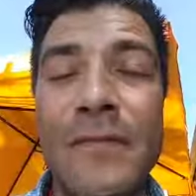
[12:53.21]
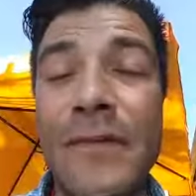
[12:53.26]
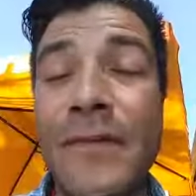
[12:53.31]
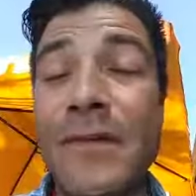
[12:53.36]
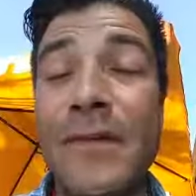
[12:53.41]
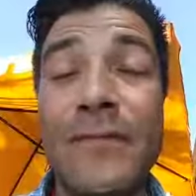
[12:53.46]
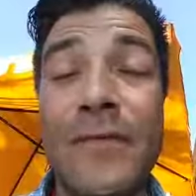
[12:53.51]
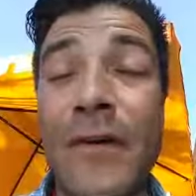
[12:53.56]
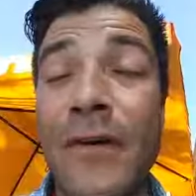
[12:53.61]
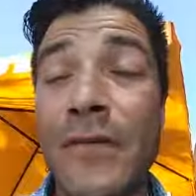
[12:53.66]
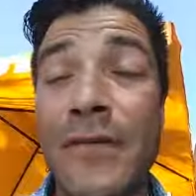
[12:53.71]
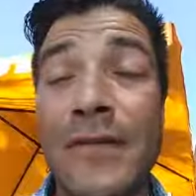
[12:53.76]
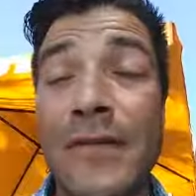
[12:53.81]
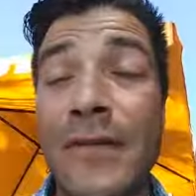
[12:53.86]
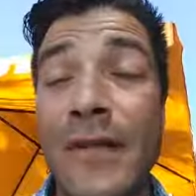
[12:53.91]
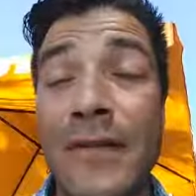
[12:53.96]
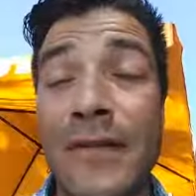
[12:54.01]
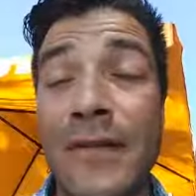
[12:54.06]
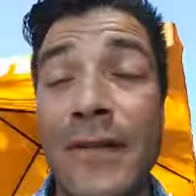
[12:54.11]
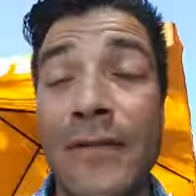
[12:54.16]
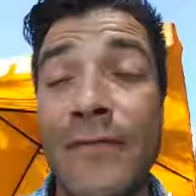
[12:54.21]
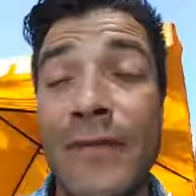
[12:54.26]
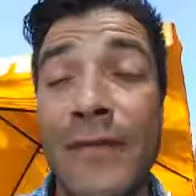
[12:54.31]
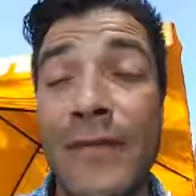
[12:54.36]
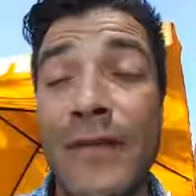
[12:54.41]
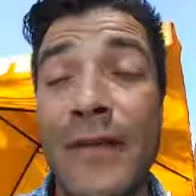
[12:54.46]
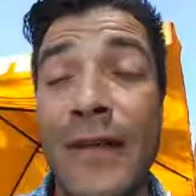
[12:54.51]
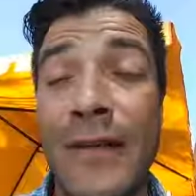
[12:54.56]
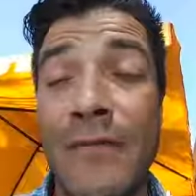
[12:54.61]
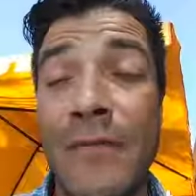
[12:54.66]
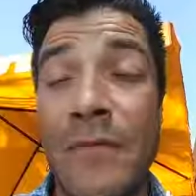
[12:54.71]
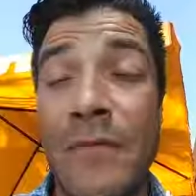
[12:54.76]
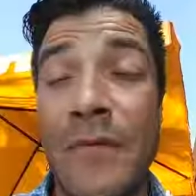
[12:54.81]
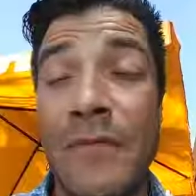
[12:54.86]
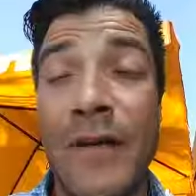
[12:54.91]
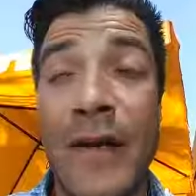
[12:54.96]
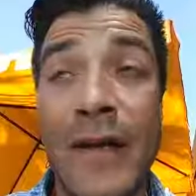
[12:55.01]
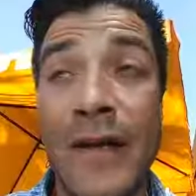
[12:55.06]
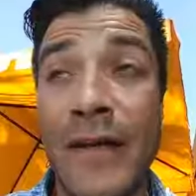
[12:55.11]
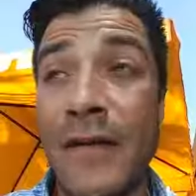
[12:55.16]
First of all, it doesn't even it's not even
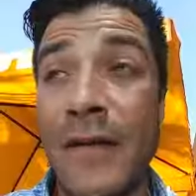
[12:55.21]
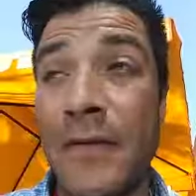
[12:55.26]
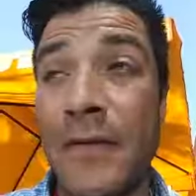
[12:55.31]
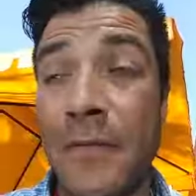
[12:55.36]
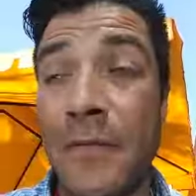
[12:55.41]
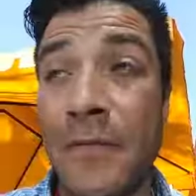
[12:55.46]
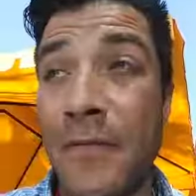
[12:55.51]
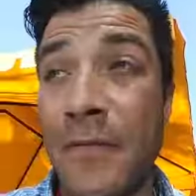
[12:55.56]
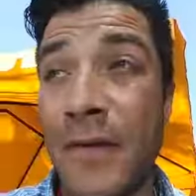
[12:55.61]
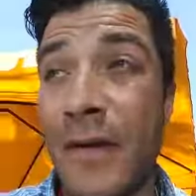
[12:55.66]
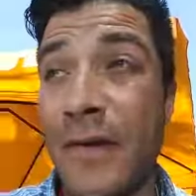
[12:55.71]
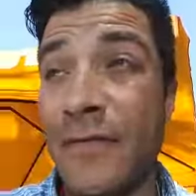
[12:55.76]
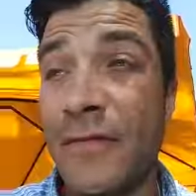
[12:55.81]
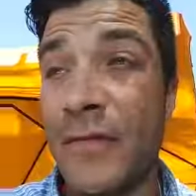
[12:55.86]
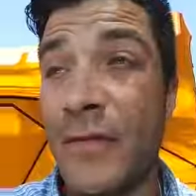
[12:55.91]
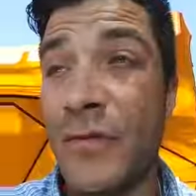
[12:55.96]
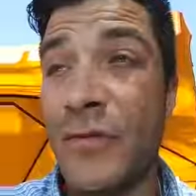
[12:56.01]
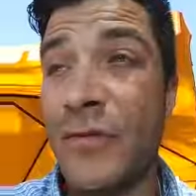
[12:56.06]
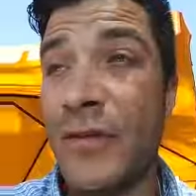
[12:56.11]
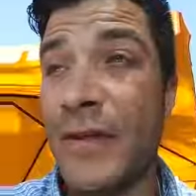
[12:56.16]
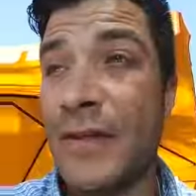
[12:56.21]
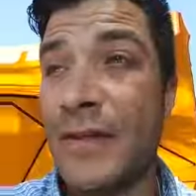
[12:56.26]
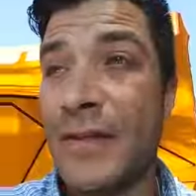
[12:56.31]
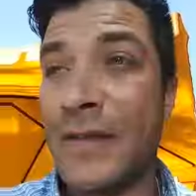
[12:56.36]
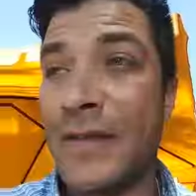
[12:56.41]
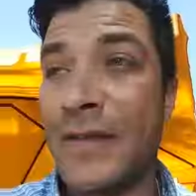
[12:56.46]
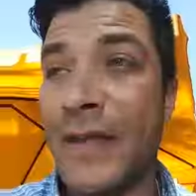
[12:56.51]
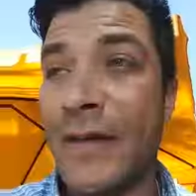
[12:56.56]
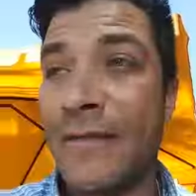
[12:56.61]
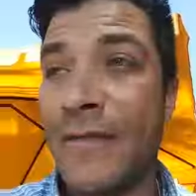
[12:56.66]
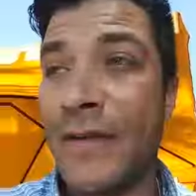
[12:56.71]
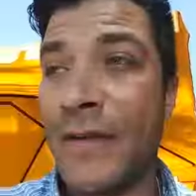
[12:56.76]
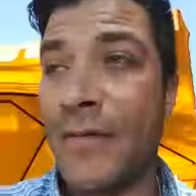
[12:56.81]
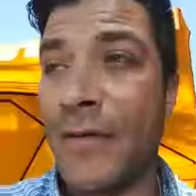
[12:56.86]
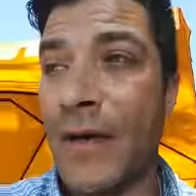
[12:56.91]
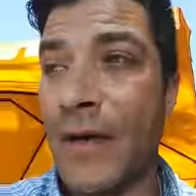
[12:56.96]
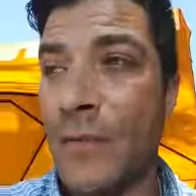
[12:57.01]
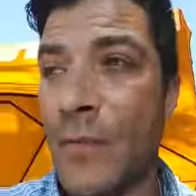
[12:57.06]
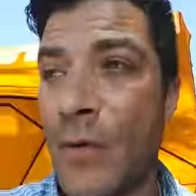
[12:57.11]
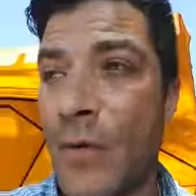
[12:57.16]
provided the, enough nutrients and stuff in
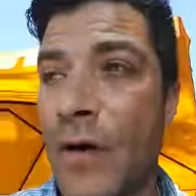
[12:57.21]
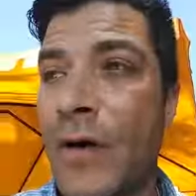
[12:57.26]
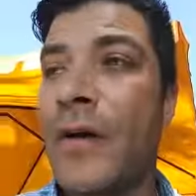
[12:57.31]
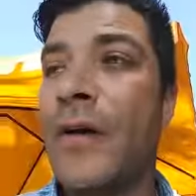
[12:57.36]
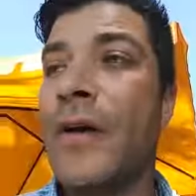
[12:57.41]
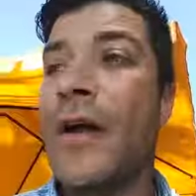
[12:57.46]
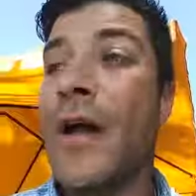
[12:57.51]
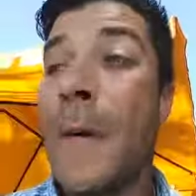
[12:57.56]
there anymore.